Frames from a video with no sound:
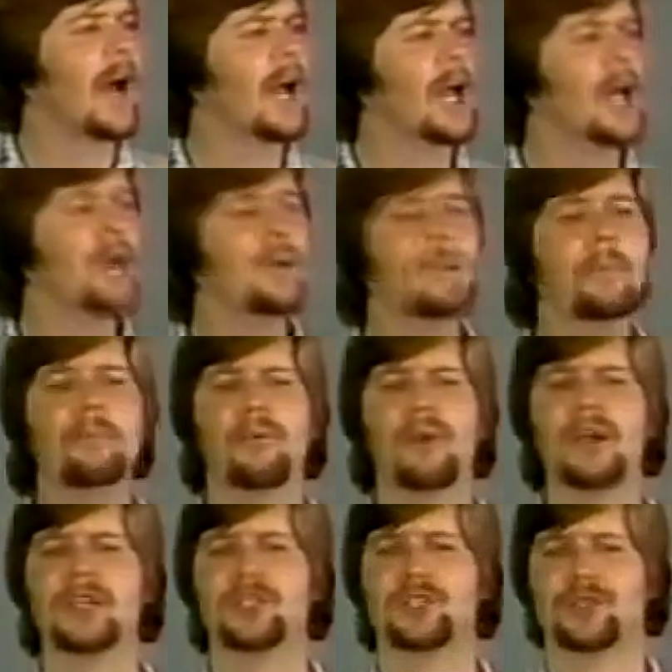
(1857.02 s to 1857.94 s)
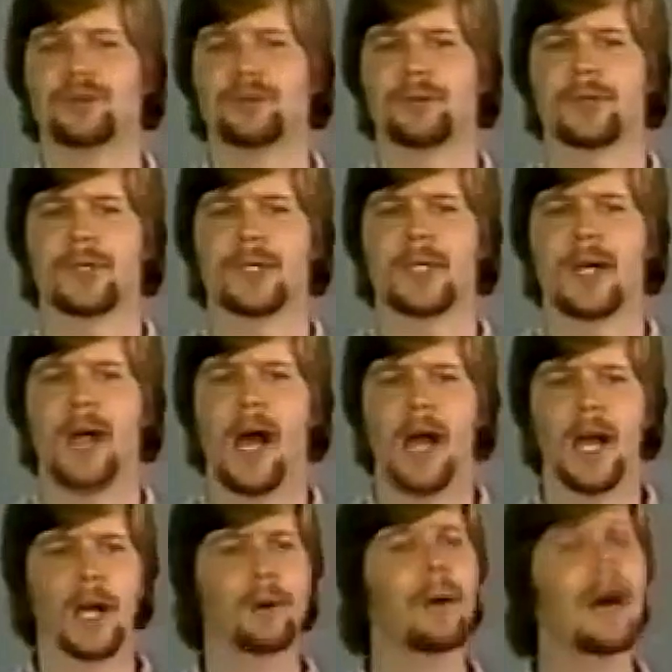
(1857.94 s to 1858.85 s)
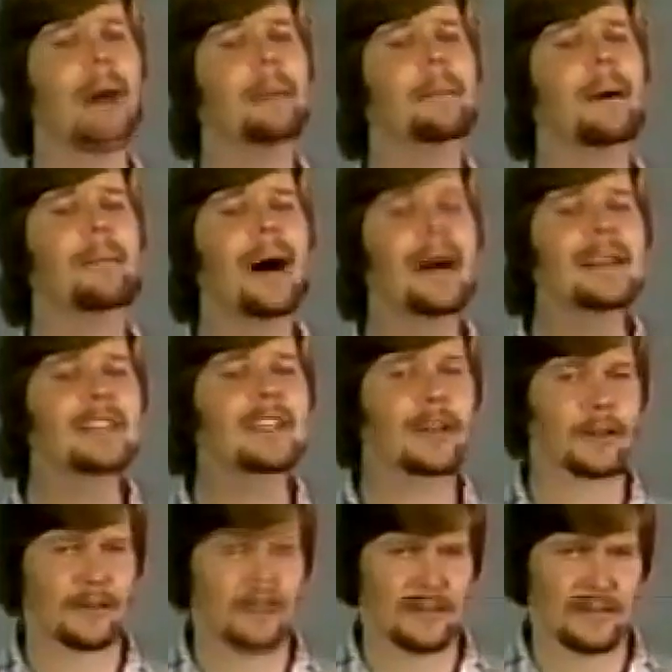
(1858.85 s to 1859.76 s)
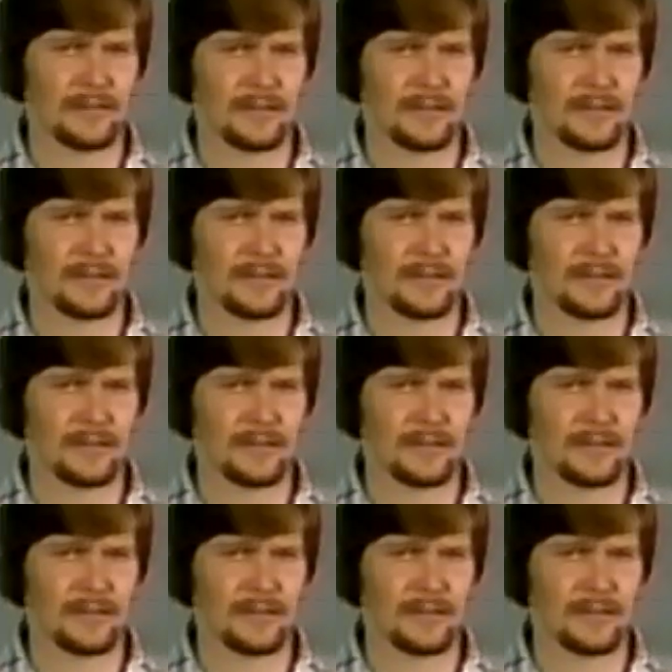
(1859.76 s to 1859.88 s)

I got to impress you. I got to ride my bicycle.